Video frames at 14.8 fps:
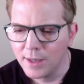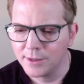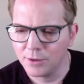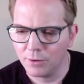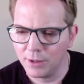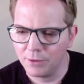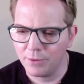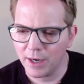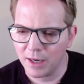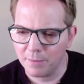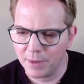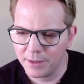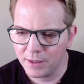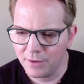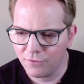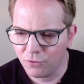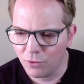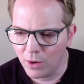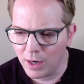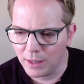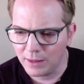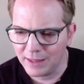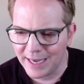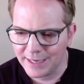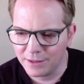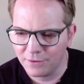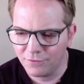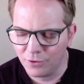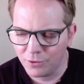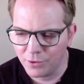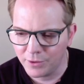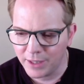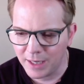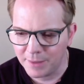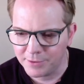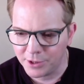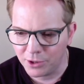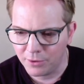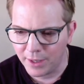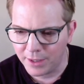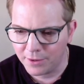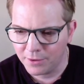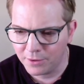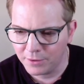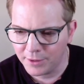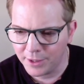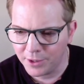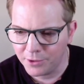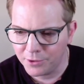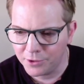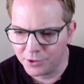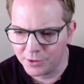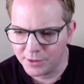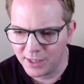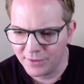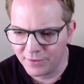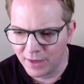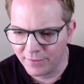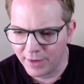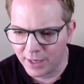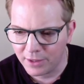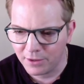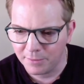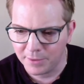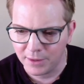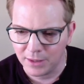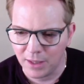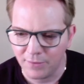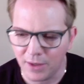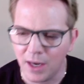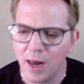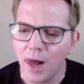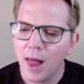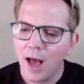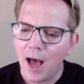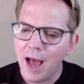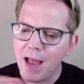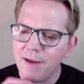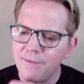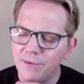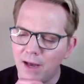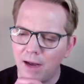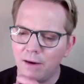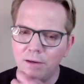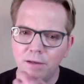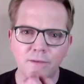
It's only recommended for lighter phototypes, though. I currently use your C5 eye cream and love it. I have not heard